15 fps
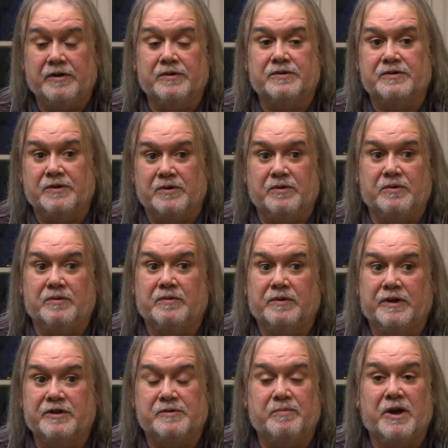So
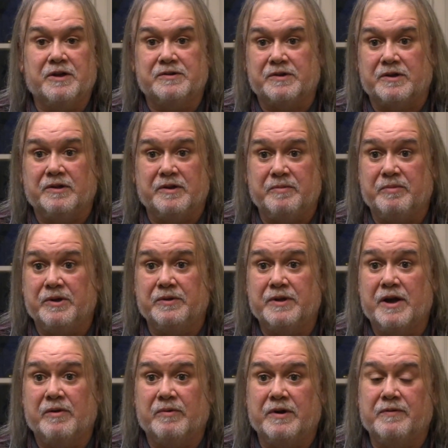it's basically been
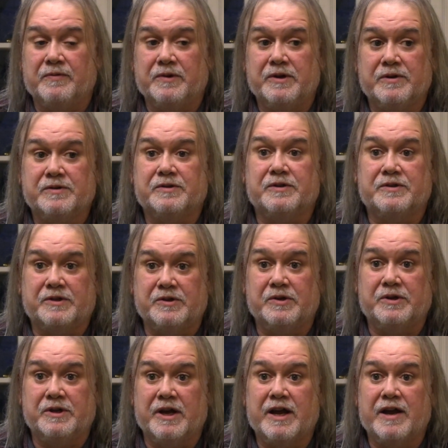that way for years. It's
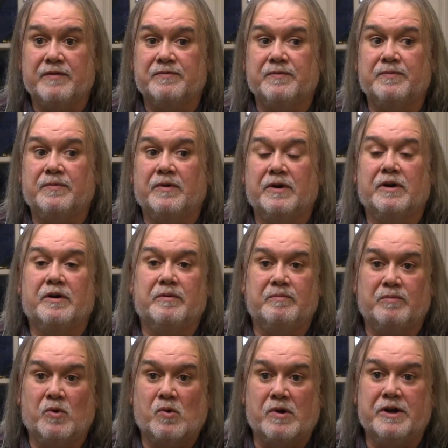good to have
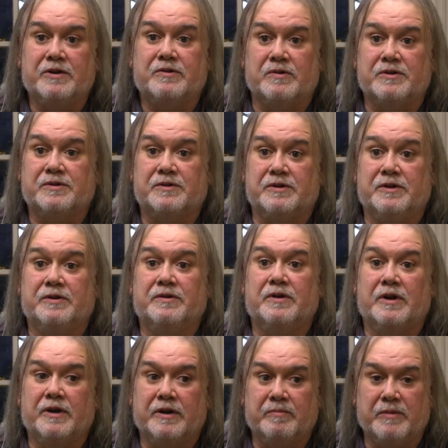more interest
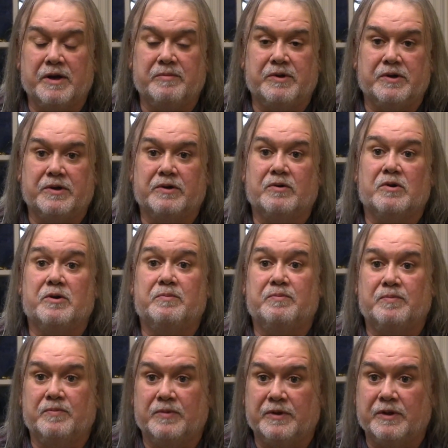and maybe a group
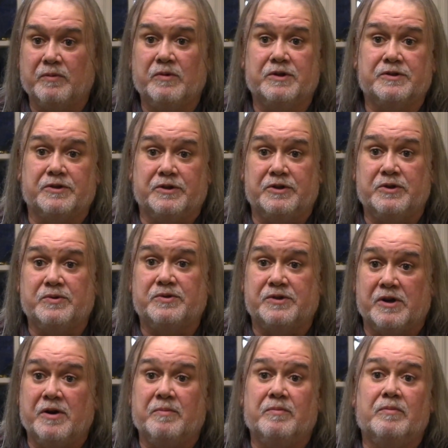that wants to do
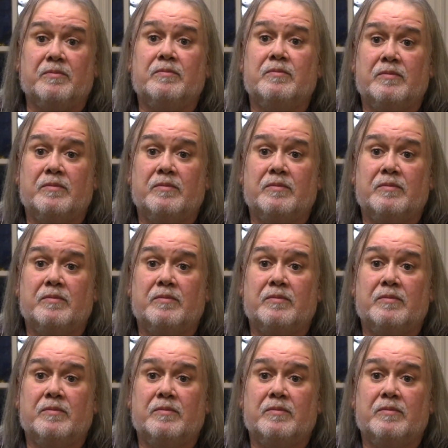something,